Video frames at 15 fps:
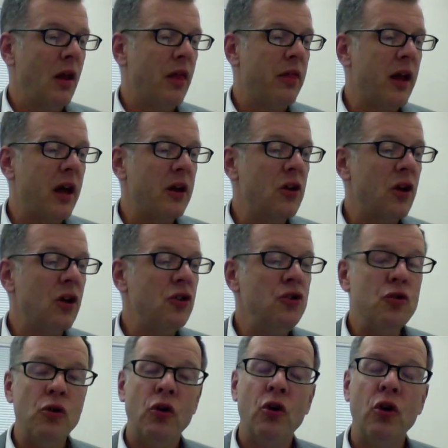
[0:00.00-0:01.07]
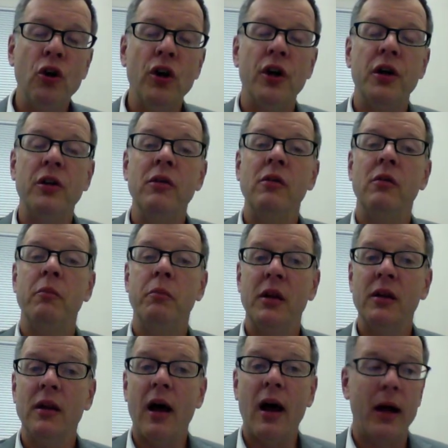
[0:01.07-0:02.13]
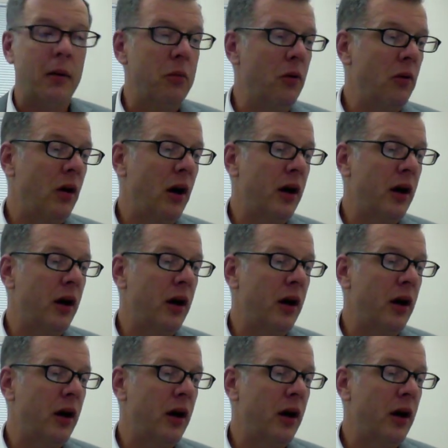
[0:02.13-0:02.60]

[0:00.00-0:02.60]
Then you could be liable